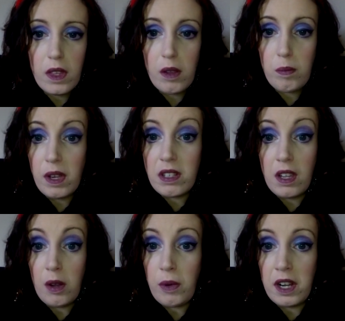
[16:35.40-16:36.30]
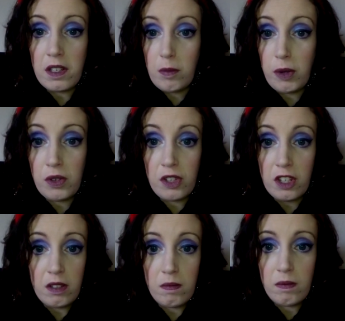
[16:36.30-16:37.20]
went as a
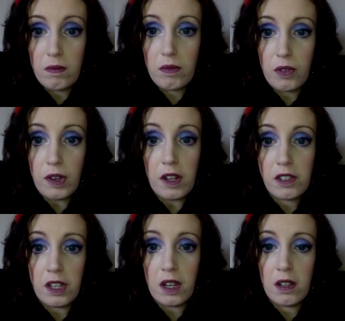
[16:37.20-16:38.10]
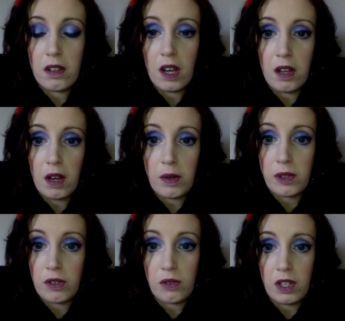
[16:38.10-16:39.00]
punter the first year. I
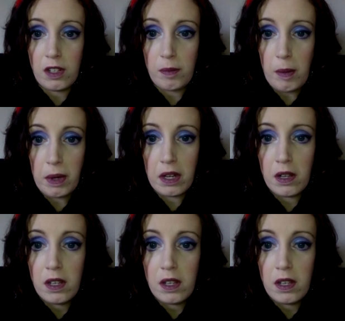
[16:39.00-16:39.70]
was an audience member.